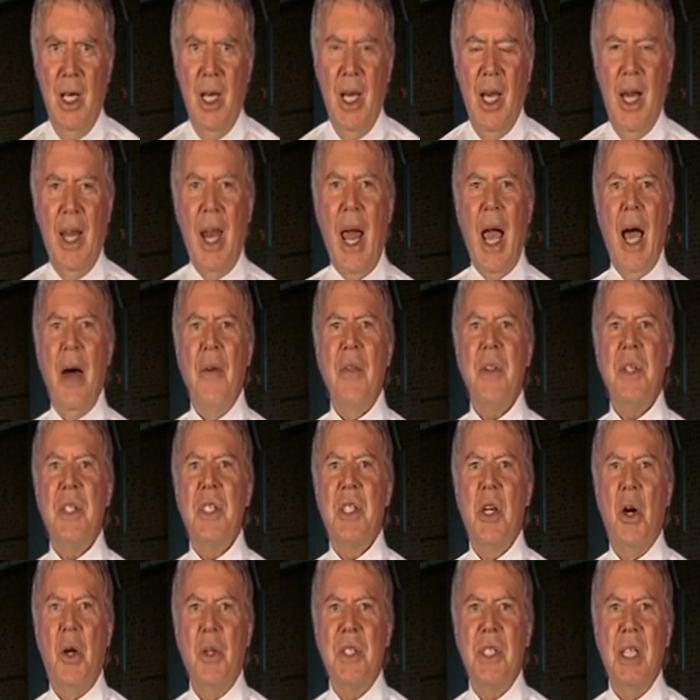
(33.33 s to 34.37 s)
and how this
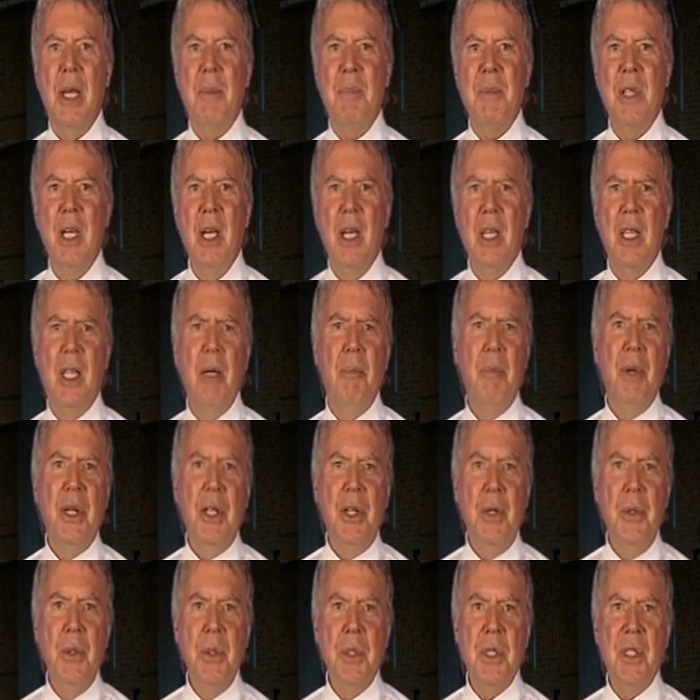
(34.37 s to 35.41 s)
concept can be
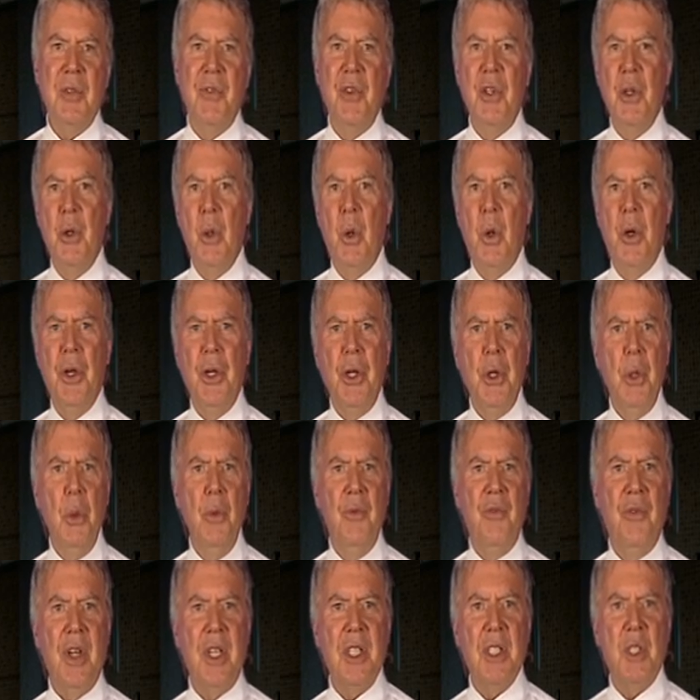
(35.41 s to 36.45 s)
used for your new
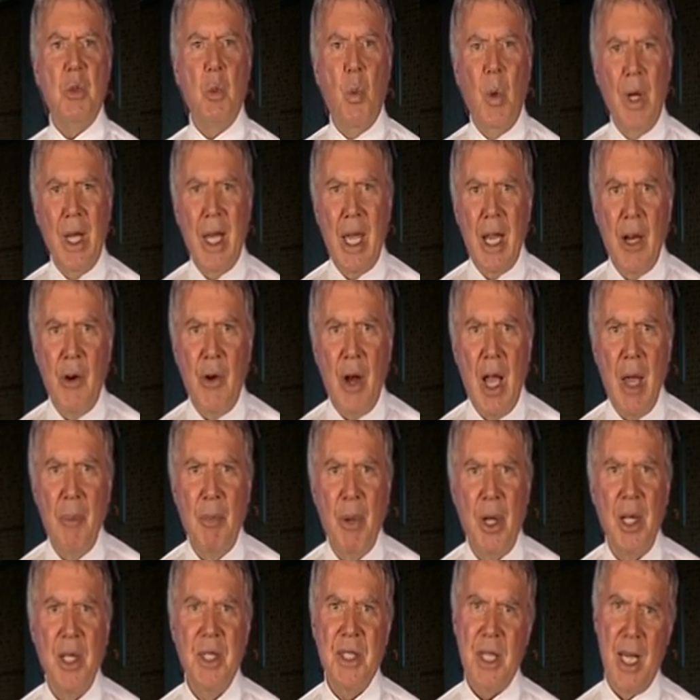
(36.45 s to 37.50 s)
fixed wing air
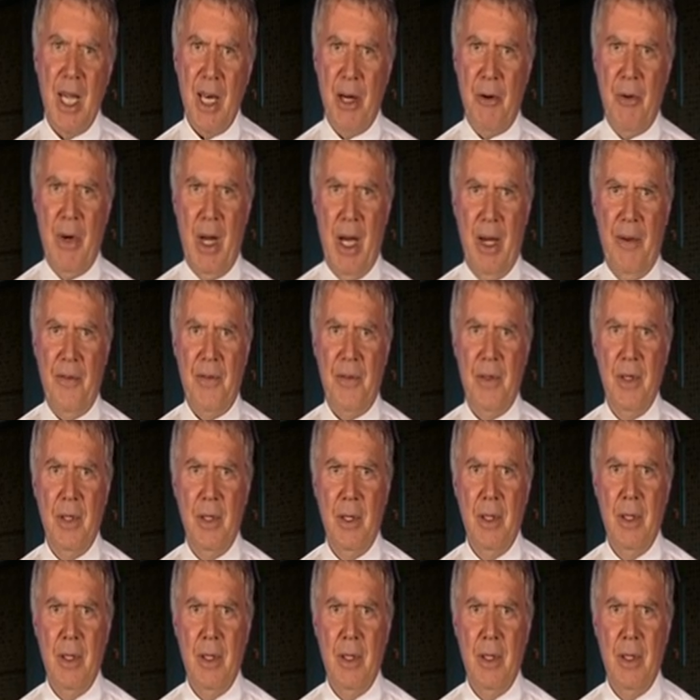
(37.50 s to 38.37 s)
ambulance aircraft.